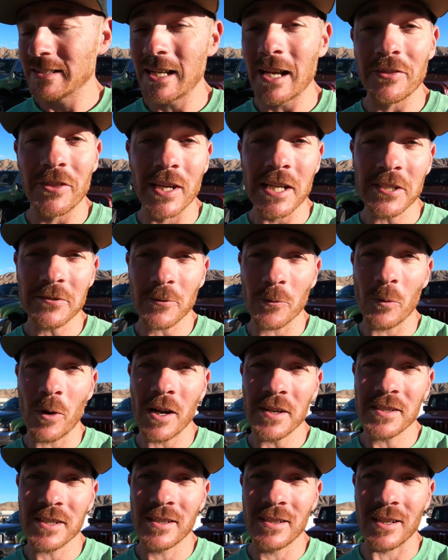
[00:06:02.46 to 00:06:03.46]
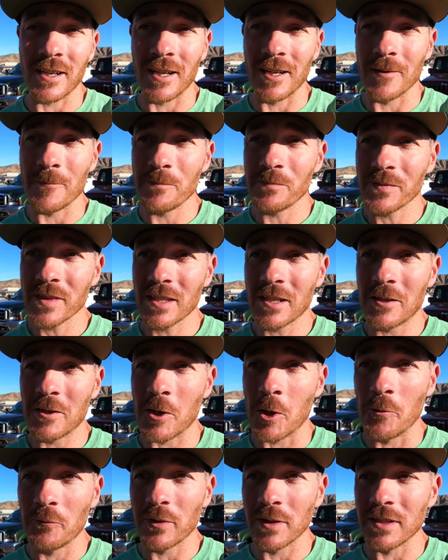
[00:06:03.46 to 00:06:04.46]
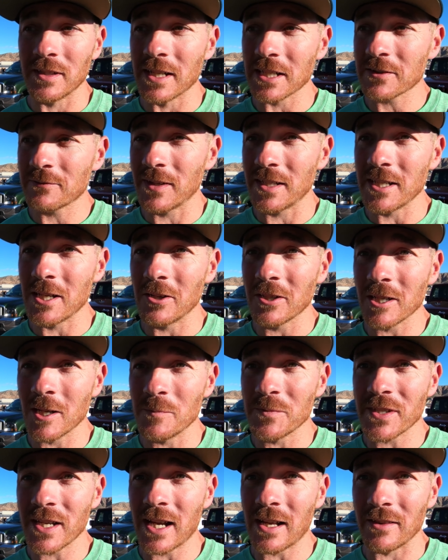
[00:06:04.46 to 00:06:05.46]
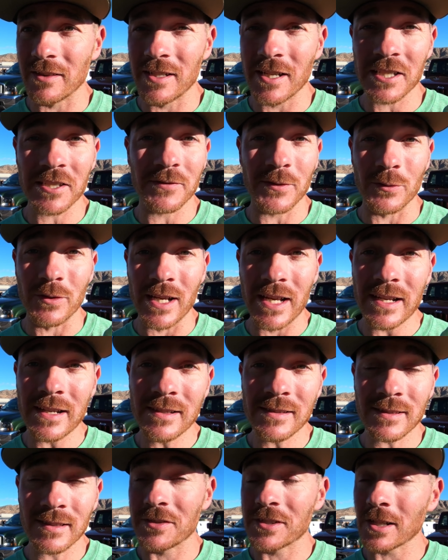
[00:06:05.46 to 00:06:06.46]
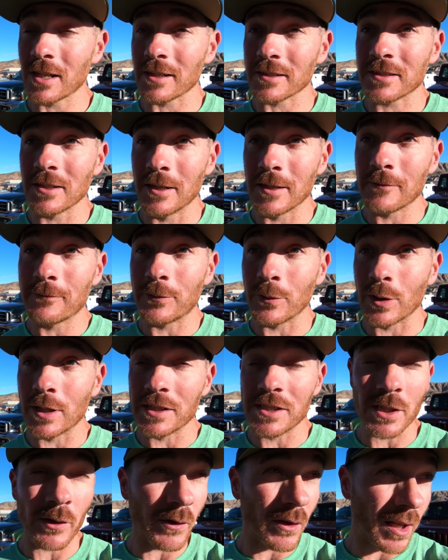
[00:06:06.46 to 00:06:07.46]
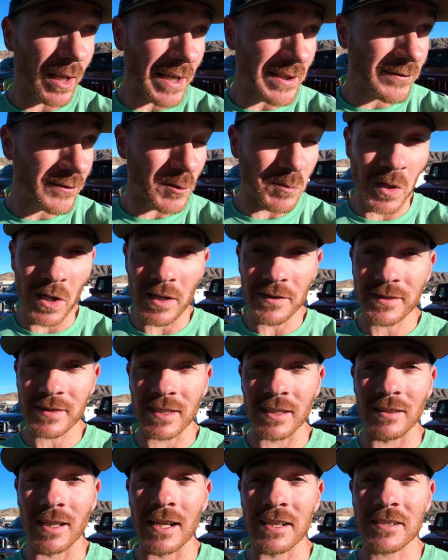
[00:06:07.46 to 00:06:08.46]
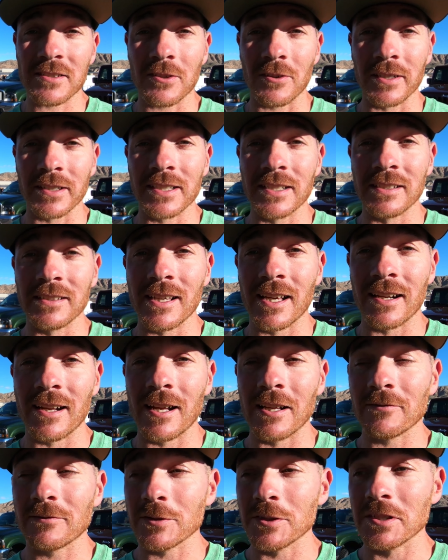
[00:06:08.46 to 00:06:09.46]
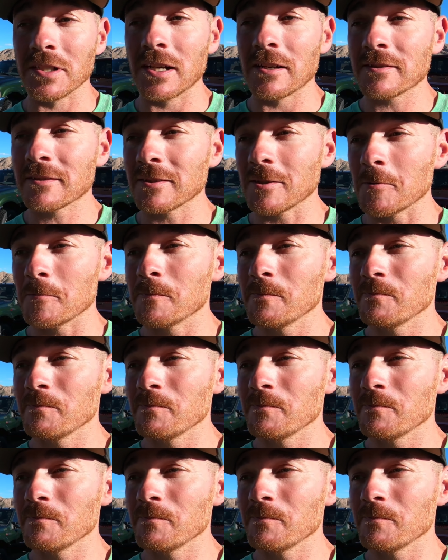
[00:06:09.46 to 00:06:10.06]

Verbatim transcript: Yeah, thanks for watching. Um, hopefully the next video comes out in the next few days. I've shot a ton of footage over the last few months, and I'd like to start getting that out for you guys. So